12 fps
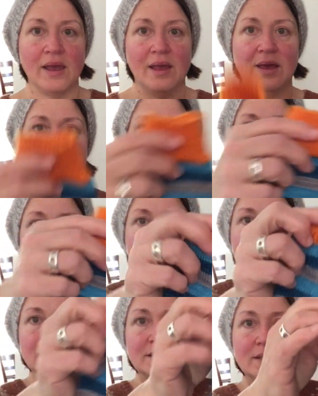And
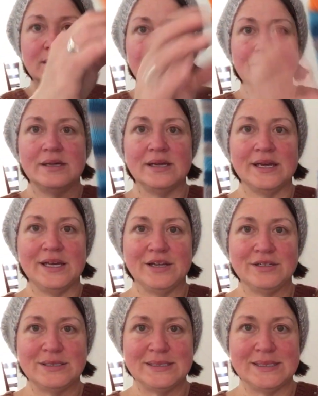
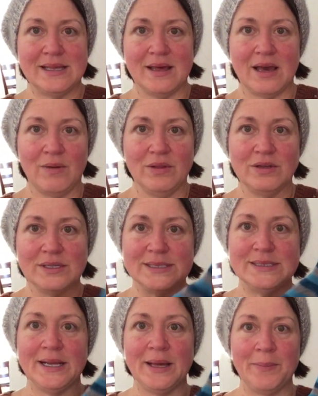here's how it looks
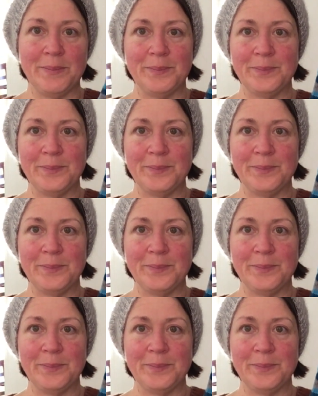knit up.